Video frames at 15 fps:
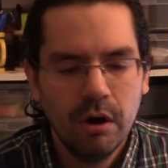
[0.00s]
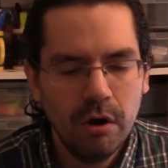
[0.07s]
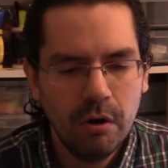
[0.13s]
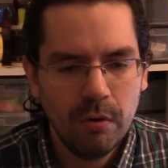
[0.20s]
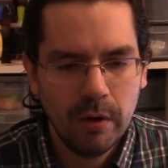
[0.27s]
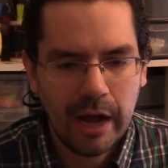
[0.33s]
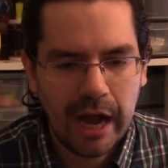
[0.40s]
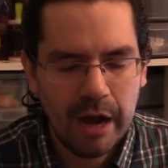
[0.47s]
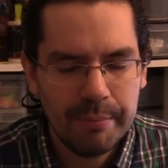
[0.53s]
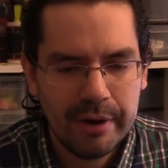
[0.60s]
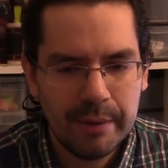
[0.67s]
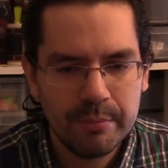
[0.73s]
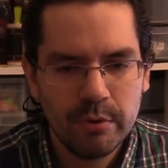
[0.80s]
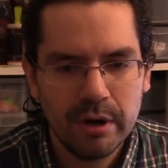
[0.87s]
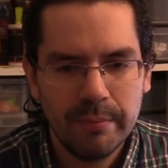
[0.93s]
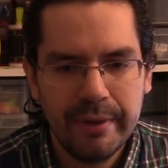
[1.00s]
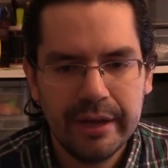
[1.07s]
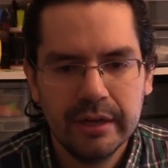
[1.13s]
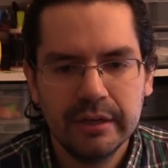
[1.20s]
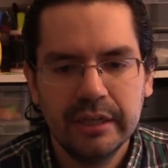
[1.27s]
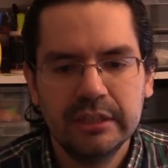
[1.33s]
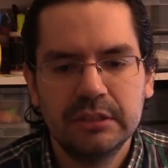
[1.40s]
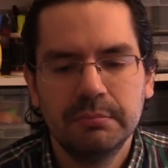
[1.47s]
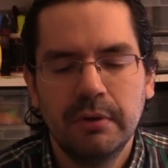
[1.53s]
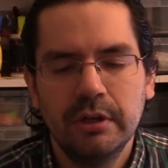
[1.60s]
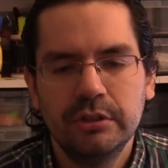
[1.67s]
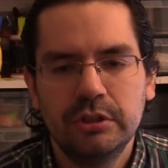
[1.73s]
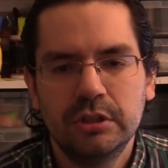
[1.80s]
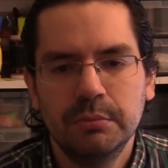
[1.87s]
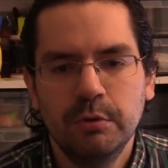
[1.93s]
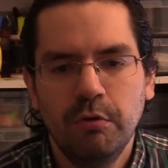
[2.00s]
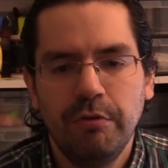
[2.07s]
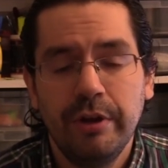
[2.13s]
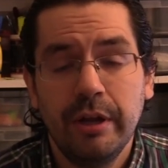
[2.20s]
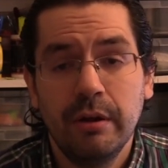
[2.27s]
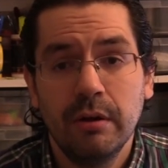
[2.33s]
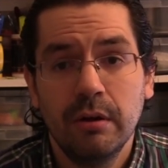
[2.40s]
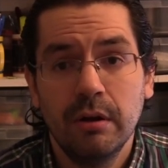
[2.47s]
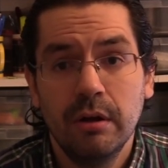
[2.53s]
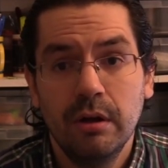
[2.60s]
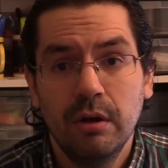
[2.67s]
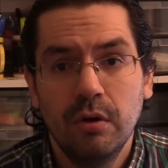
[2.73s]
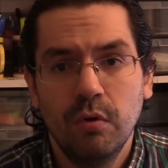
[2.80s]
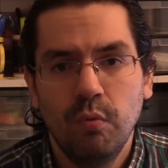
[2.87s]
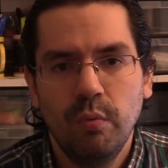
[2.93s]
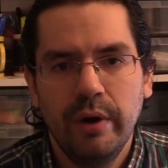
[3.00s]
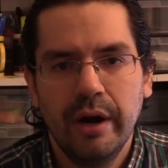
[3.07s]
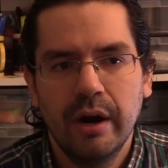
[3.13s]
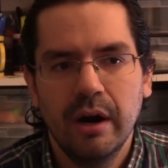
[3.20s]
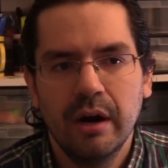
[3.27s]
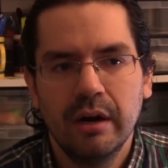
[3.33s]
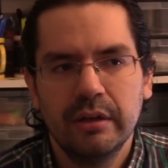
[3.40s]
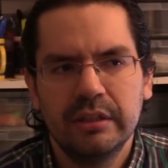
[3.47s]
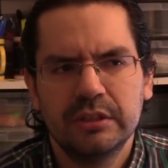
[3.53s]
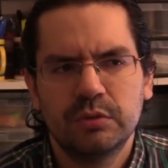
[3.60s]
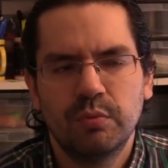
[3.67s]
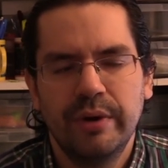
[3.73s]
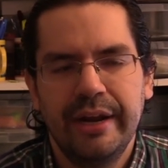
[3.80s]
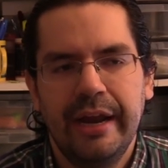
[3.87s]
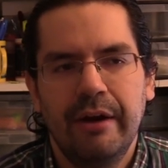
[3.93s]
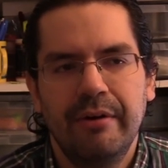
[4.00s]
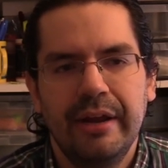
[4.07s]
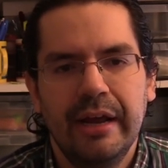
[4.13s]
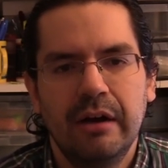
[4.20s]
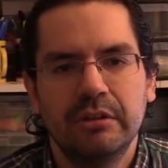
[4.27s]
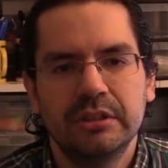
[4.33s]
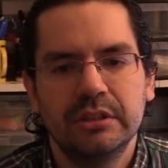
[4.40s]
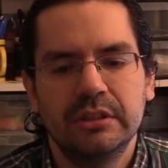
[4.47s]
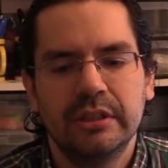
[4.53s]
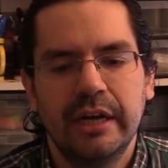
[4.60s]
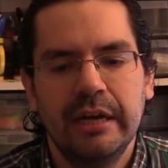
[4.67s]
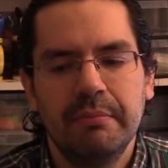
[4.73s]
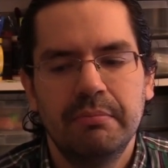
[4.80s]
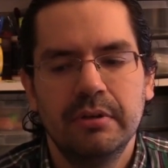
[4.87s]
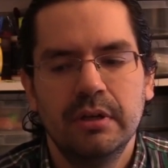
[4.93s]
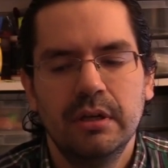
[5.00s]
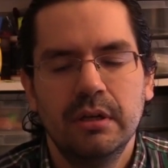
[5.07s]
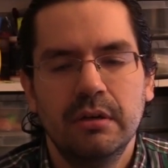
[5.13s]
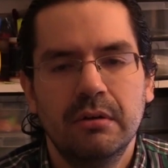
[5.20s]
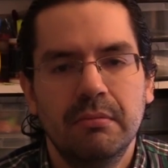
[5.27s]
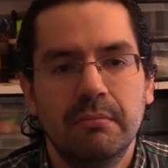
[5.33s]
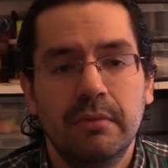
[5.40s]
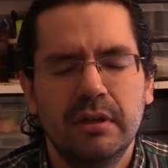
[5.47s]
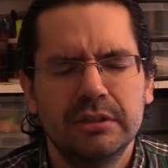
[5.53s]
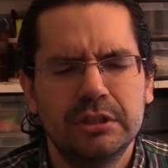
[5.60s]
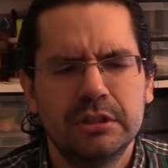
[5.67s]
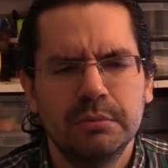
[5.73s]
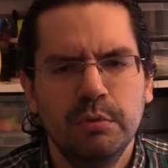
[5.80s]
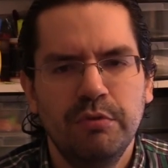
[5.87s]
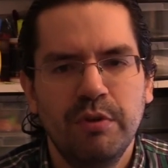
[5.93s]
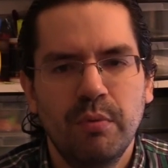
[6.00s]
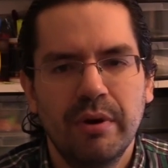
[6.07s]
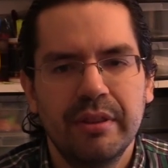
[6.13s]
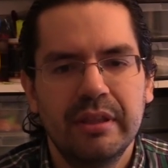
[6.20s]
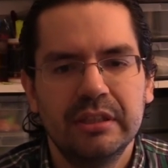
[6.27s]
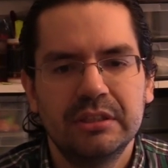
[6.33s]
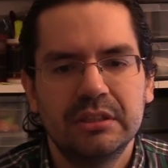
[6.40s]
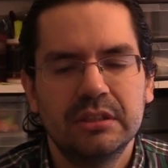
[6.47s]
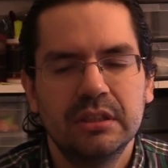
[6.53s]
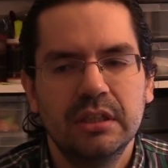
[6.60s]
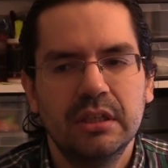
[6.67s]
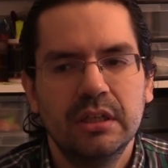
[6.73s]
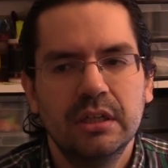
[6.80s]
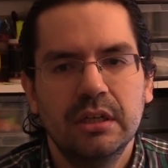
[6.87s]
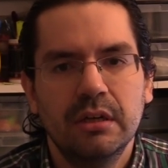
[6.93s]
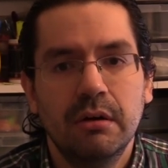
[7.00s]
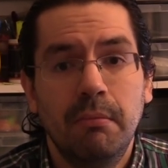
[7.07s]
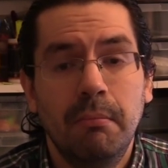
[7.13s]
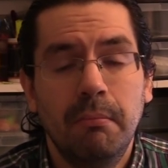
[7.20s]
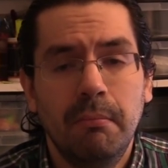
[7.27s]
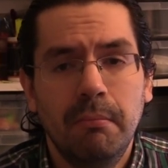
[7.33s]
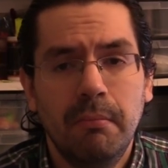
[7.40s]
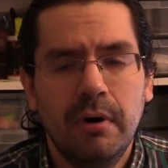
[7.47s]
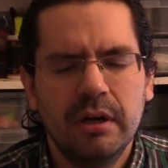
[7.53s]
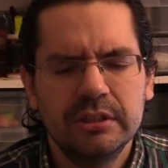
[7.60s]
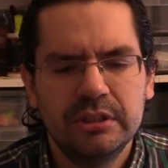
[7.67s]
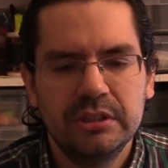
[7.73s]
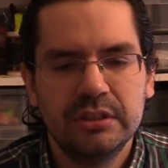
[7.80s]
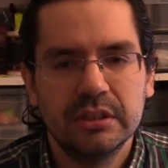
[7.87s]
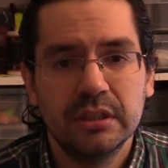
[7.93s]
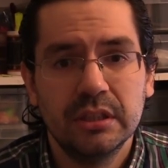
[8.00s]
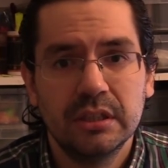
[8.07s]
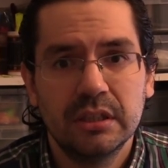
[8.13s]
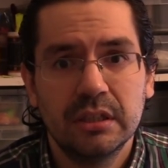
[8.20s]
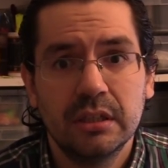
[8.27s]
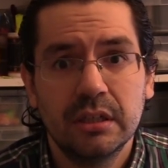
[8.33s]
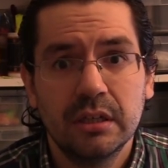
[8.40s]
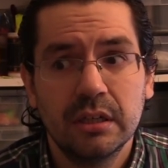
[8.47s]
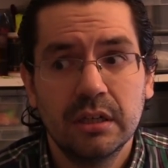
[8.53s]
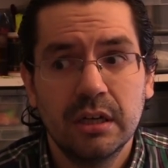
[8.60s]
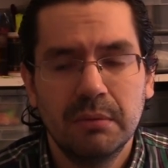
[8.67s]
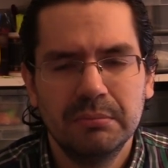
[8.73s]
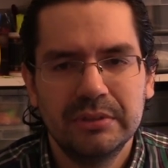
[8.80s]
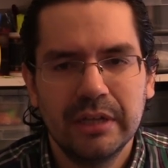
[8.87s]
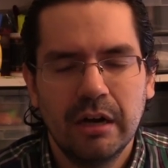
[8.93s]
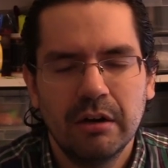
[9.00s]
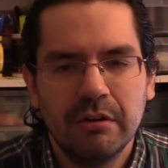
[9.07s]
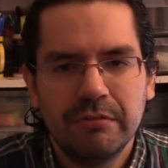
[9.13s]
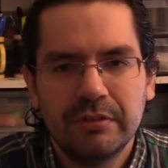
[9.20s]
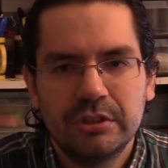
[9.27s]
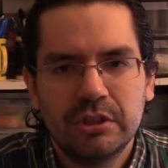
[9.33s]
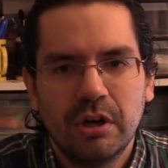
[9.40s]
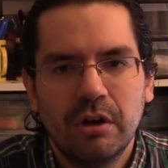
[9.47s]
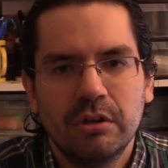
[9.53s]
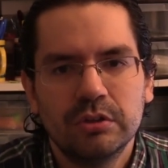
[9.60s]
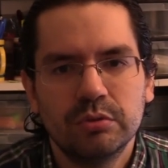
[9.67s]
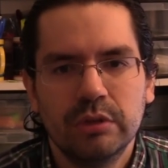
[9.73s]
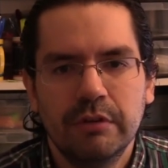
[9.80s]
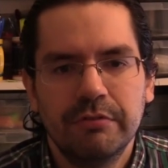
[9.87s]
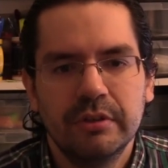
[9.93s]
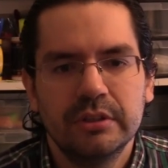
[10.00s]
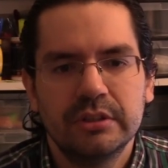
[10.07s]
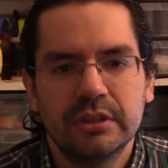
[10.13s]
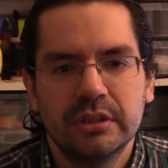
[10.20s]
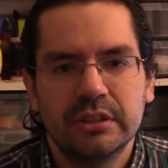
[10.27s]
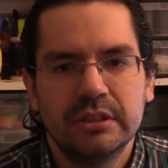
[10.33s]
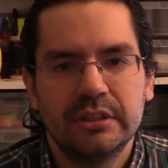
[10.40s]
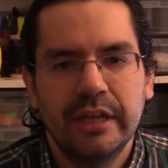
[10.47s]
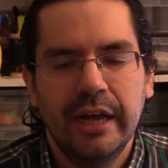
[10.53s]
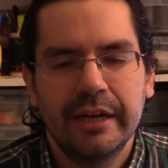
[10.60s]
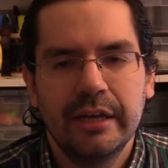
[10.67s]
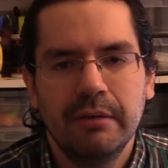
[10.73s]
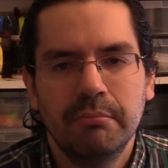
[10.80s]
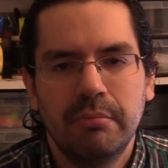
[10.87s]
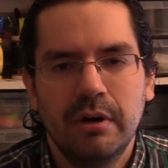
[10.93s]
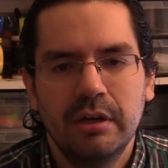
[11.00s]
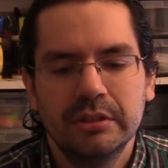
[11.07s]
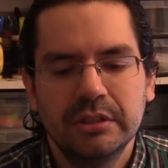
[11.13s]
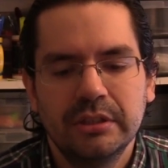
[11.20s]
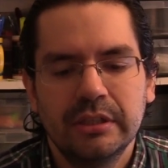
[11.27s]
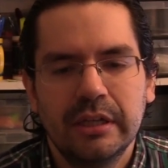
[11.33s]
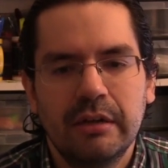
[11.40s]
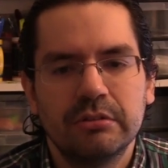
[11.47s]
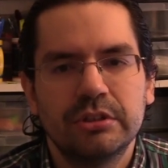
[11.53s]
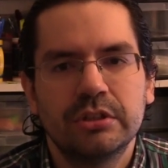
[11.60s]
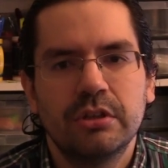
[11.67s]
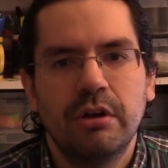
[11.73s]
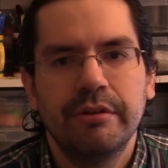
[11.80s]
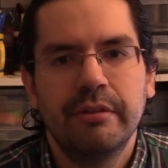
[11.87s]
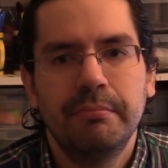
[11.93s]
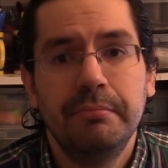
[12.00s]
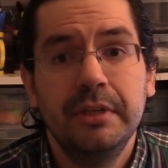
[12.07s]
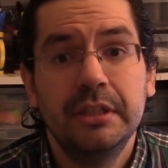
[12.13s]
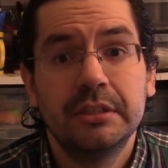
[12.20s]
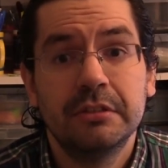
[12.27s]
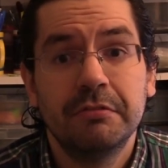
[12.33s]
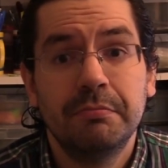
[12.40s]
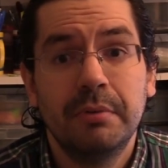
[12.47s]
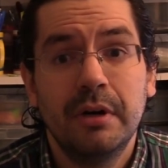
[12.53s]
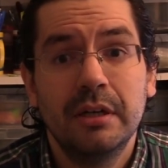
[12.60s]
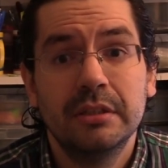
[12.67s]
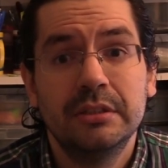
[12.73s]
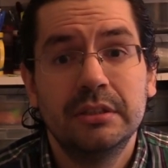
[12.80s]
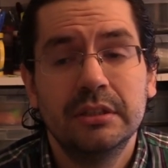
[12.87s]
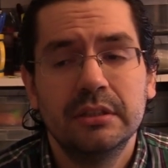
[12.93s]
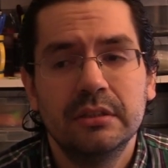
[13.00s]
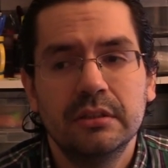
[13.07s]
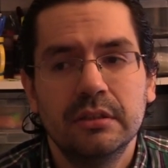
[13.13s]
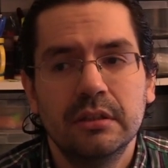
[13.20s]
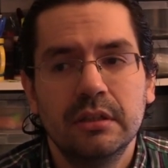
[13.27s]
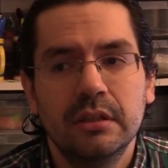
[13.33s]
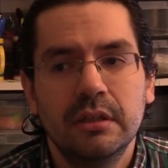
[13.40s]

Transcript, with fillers: oh, how about I'm going to make a nice monster movie where this Ray Harryhausen type monster movie where this monster comes out of the Charles River and starts attacking Boston. I'll just call it the Beast of Boston.